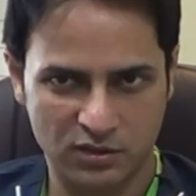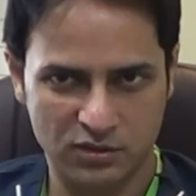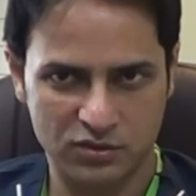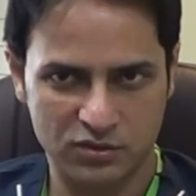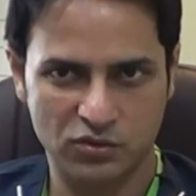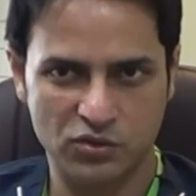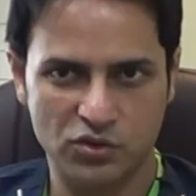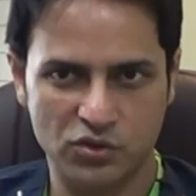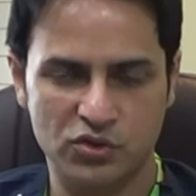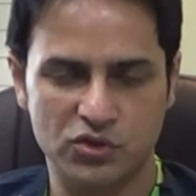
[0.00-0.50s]

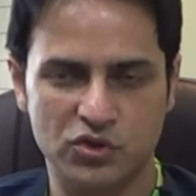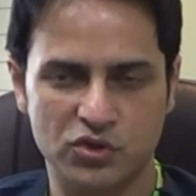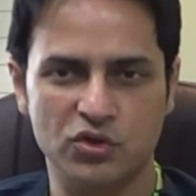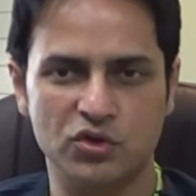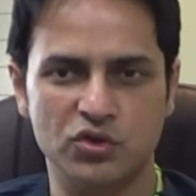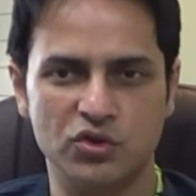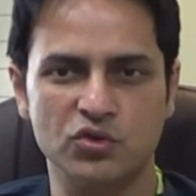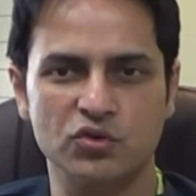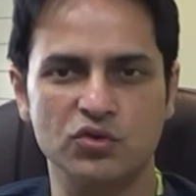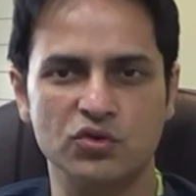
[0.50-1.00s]
So you
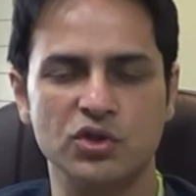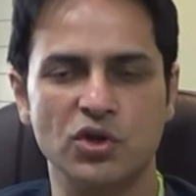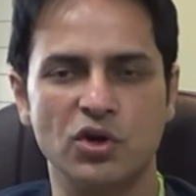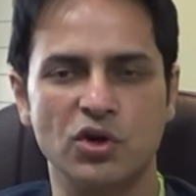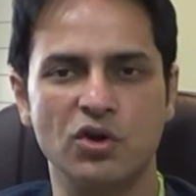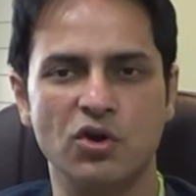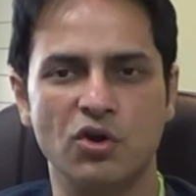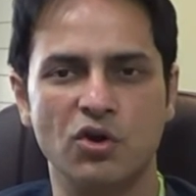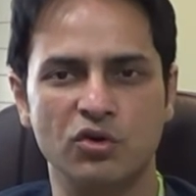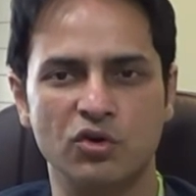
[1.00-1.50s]
should choose
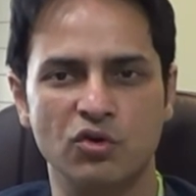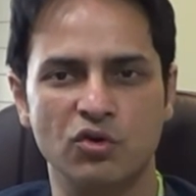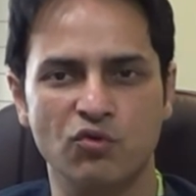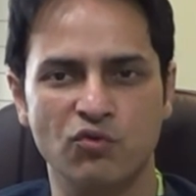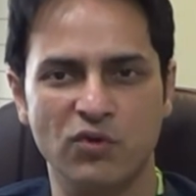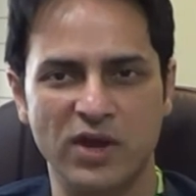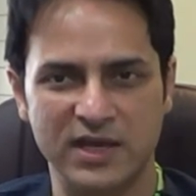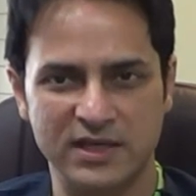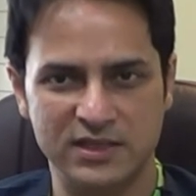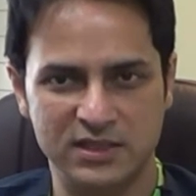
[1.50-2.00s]
your doctor
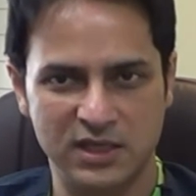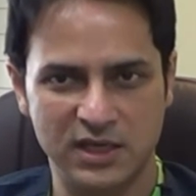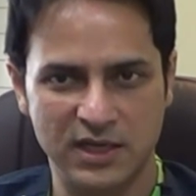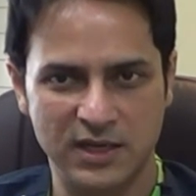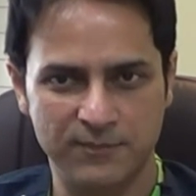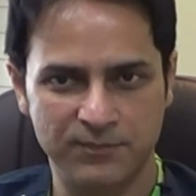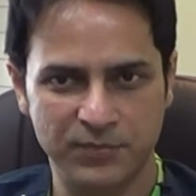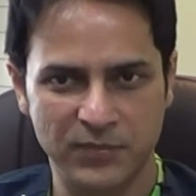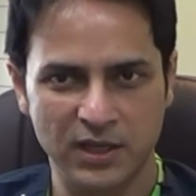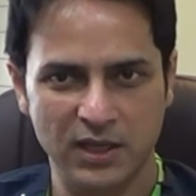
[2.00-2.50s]

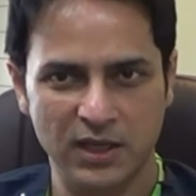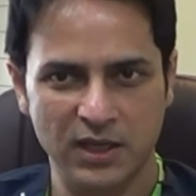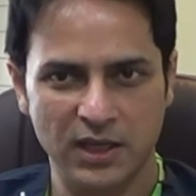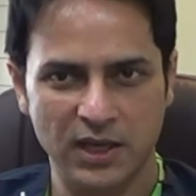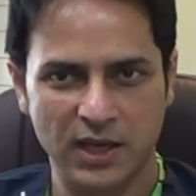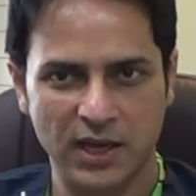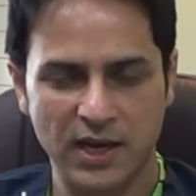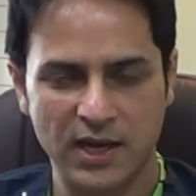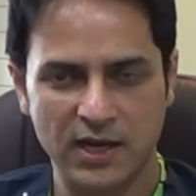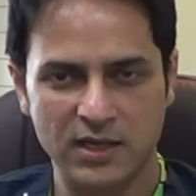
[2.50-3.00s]
wisely.
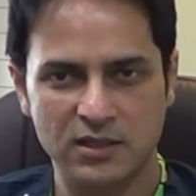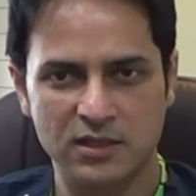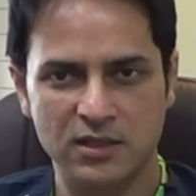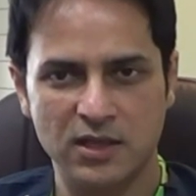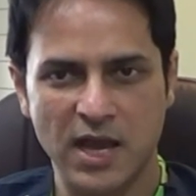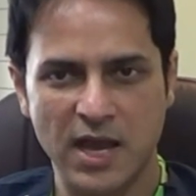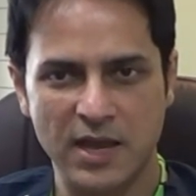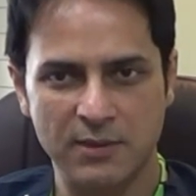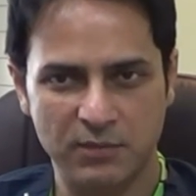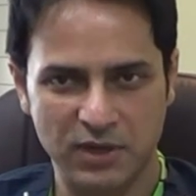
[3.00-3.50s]
And
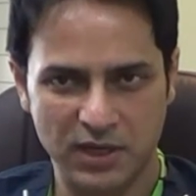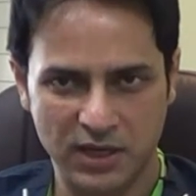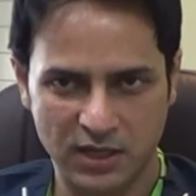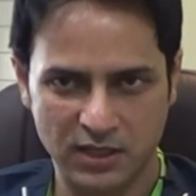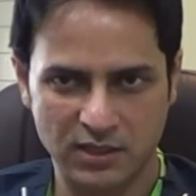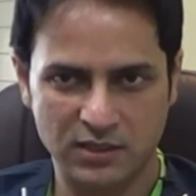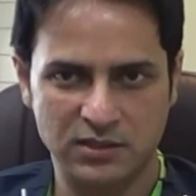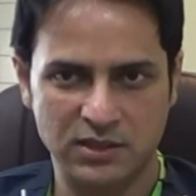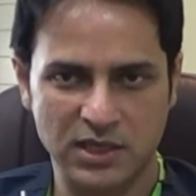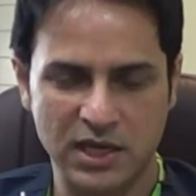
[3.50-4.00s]
I
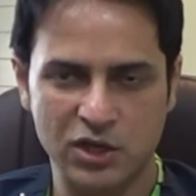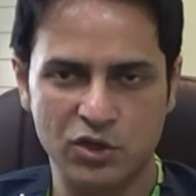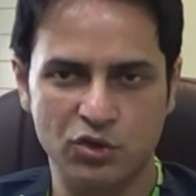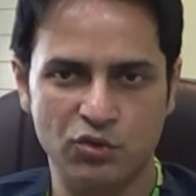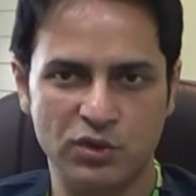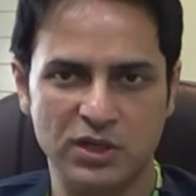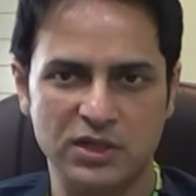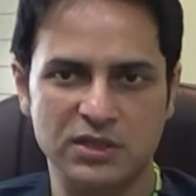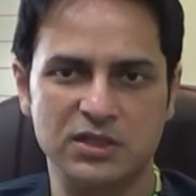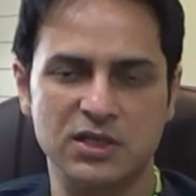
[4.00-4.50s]
may tell
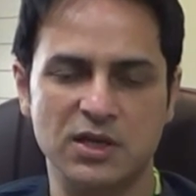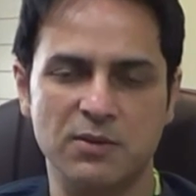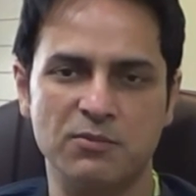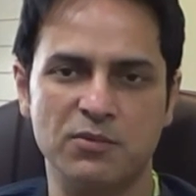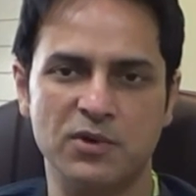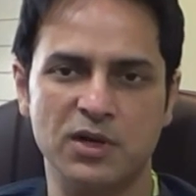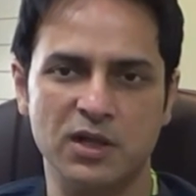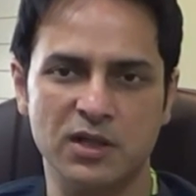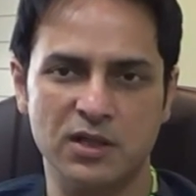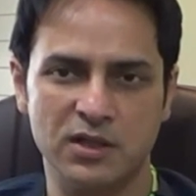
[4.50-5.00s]
you in
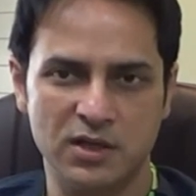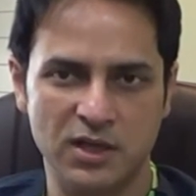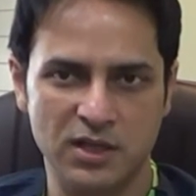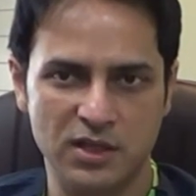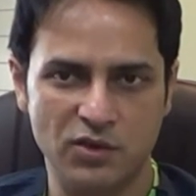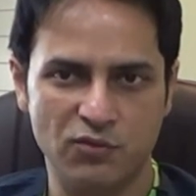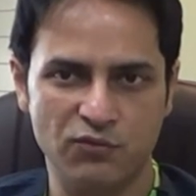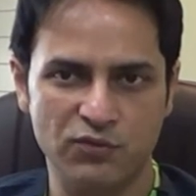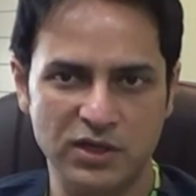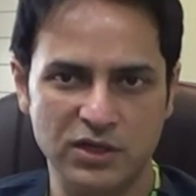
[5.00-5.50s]

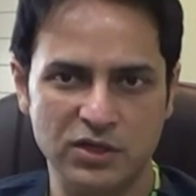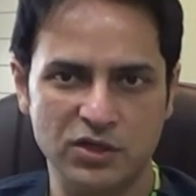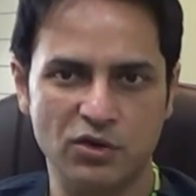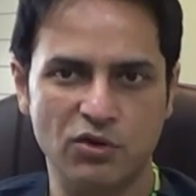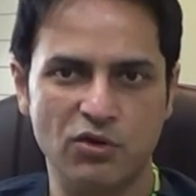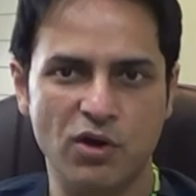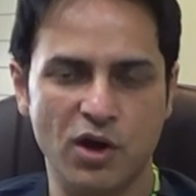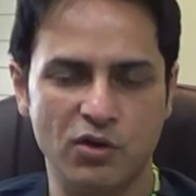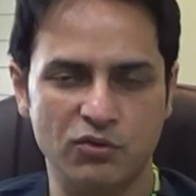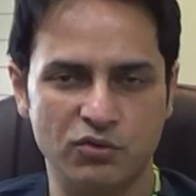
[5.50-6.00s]
another
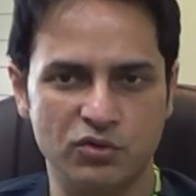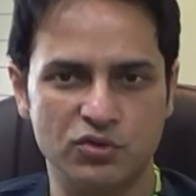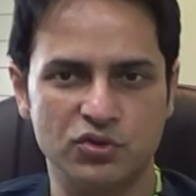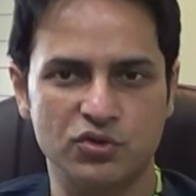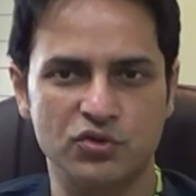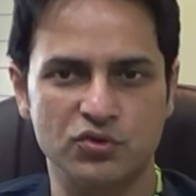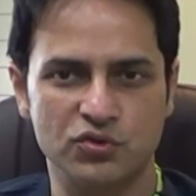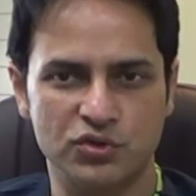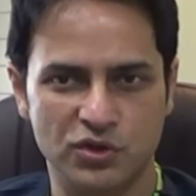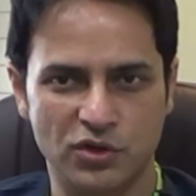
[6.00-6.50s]
video how to
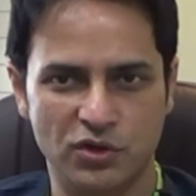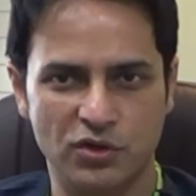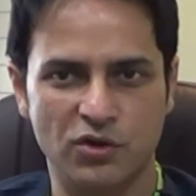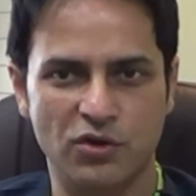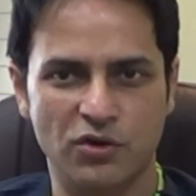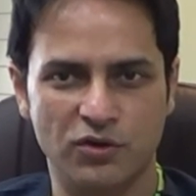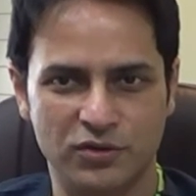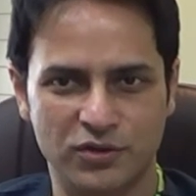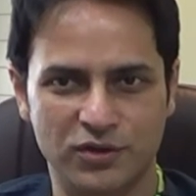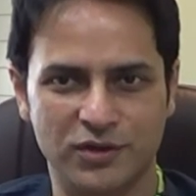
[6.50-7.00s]
choose your
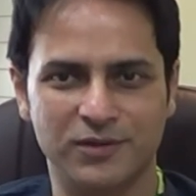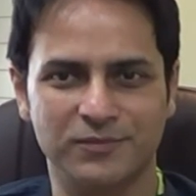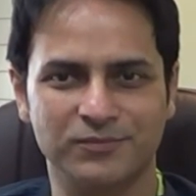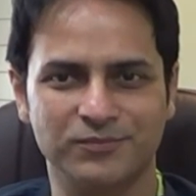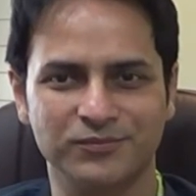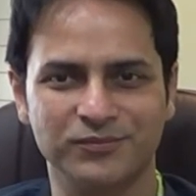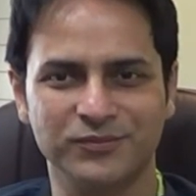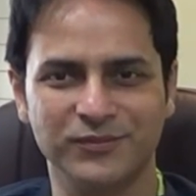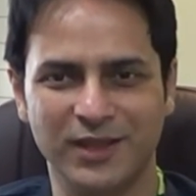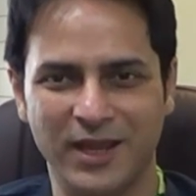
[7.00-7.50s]
doctor.
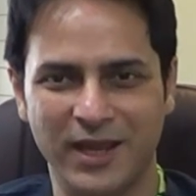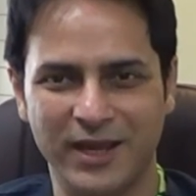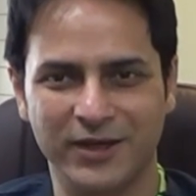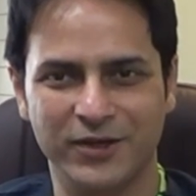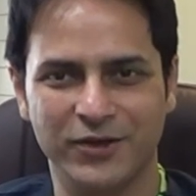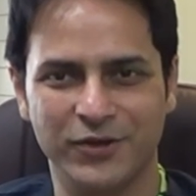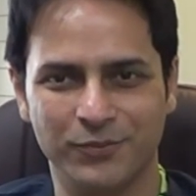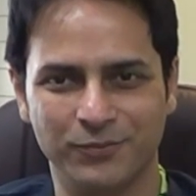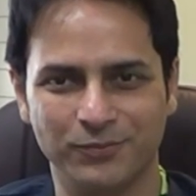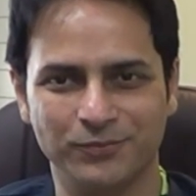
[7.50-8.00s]

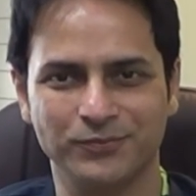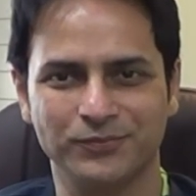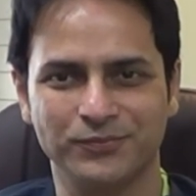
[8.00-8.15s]
Thank you.